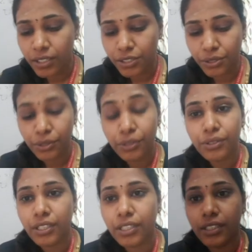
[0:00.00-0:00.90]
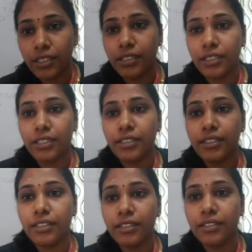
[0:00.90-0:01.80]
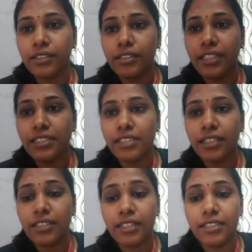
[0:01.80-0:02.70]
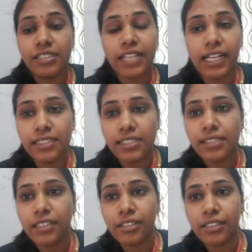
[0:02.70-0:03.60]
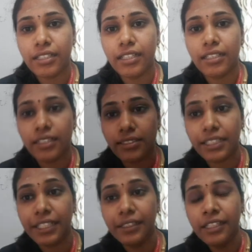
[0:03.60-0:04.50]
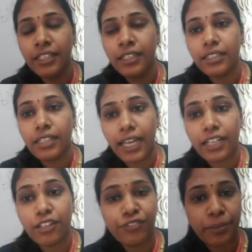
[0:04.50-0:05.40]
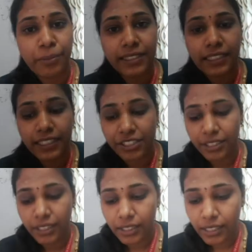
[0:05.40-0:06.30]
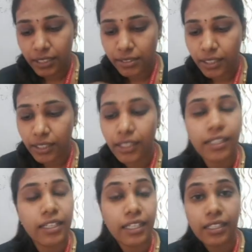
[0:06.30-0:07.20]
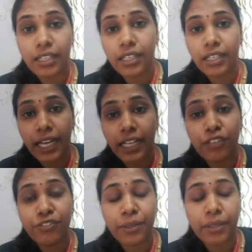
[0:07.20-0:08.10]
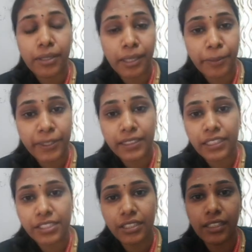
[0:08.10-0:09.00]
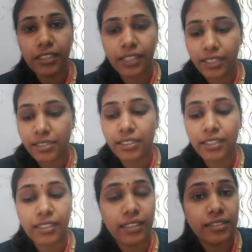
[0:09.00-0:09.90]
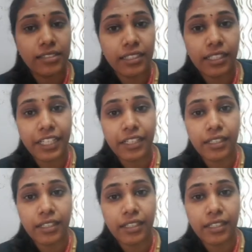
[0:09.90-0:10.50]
So these are the challenges that are seen. Lack of representation. That is in lack of representation. There is a gender